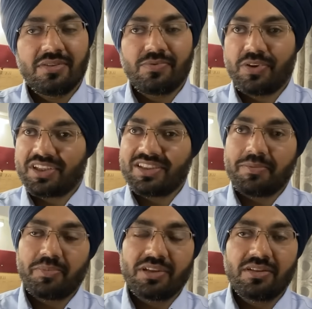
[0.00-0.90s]
For
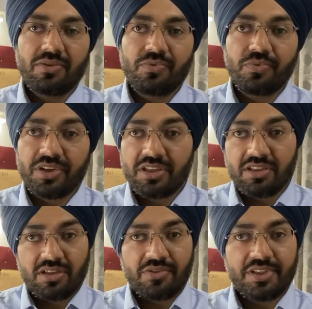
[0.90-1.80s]
example, we
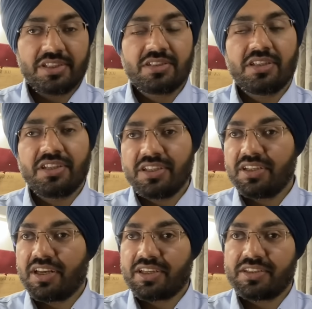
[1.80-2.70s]
arrange Indian
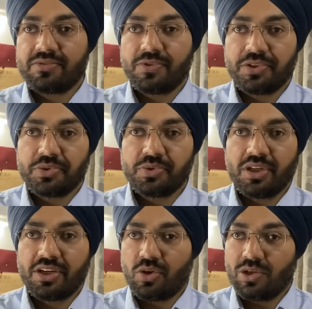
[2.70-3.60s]
director for you
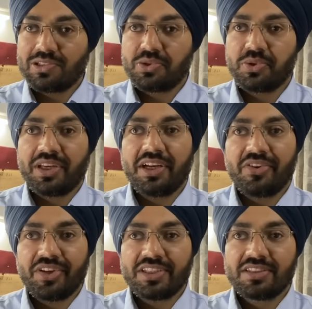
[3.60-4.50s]
and also an
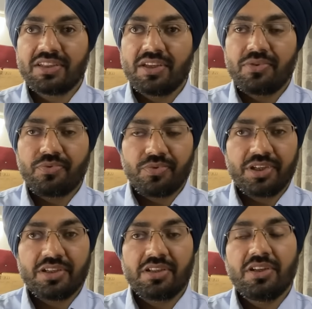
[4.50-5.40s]
address
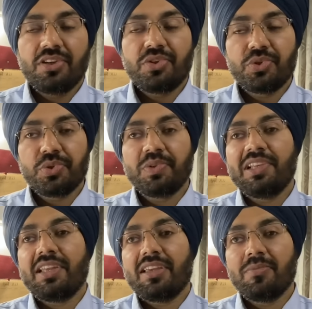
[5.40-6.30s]
where you will
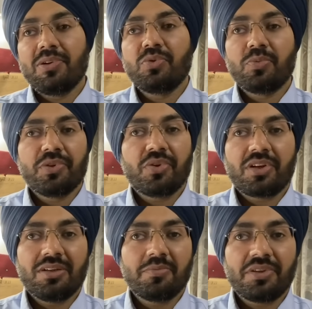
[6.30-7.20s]
able to open your
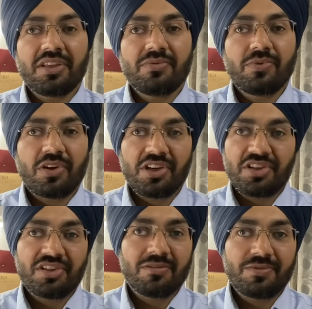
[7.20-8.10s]
company for
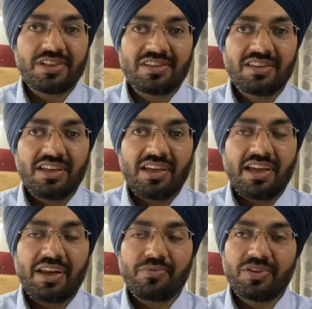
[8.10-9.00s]
initial phase,
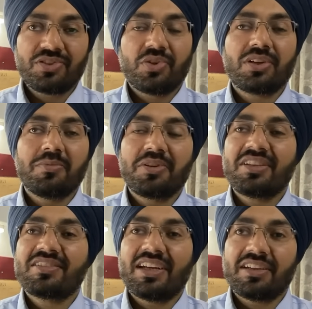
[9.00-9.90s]
and once your company
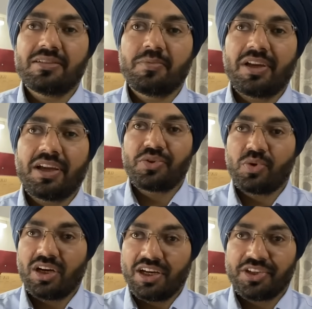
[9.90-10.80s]
is set up you
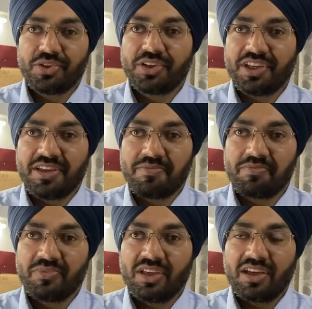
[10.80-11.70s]
hired your team
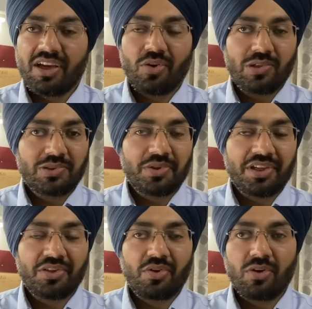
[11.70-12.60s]
and also
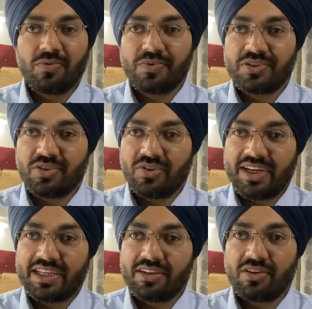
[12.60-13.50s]
taken your office on
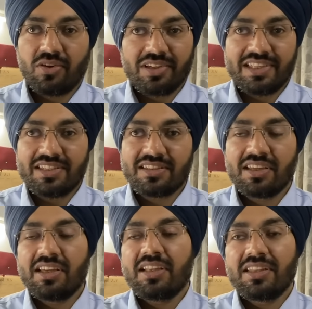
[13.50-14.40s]
rent or lease,
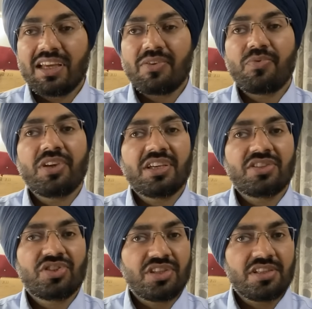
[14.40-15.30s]
then we
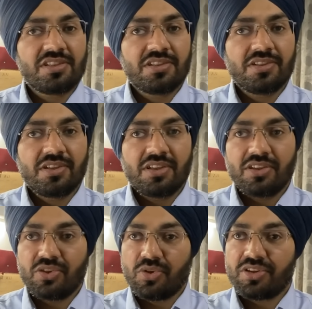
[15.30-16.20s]
can change
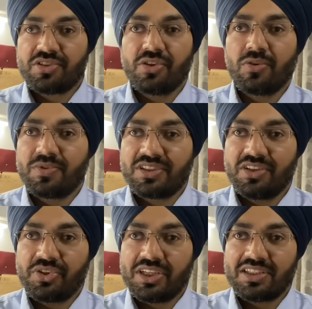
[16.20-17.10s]
your registered office
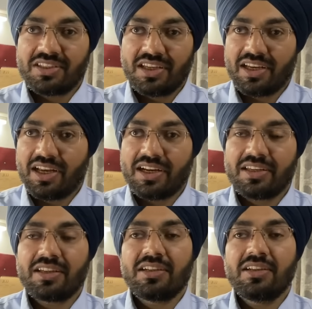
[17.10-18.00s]
address,
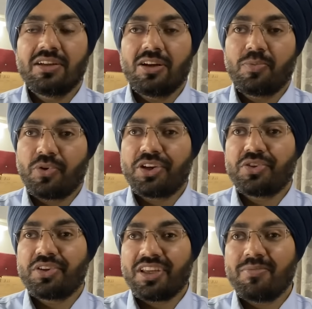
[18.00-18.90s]
and appoint
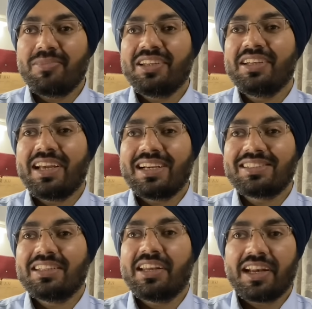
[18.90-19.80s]
your team lead as
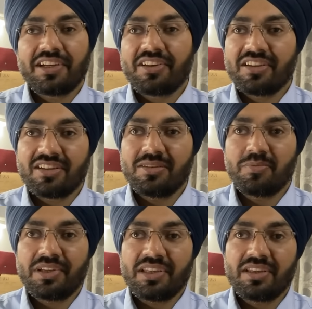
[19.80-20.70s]
a director in the
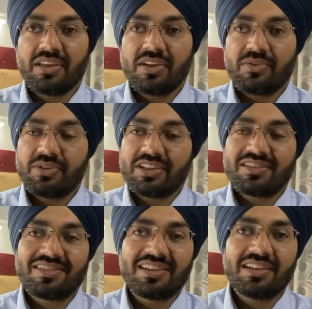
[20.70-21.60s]
company within
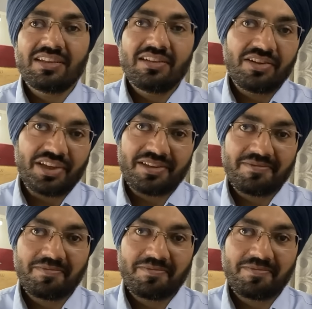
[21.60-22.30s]
single day.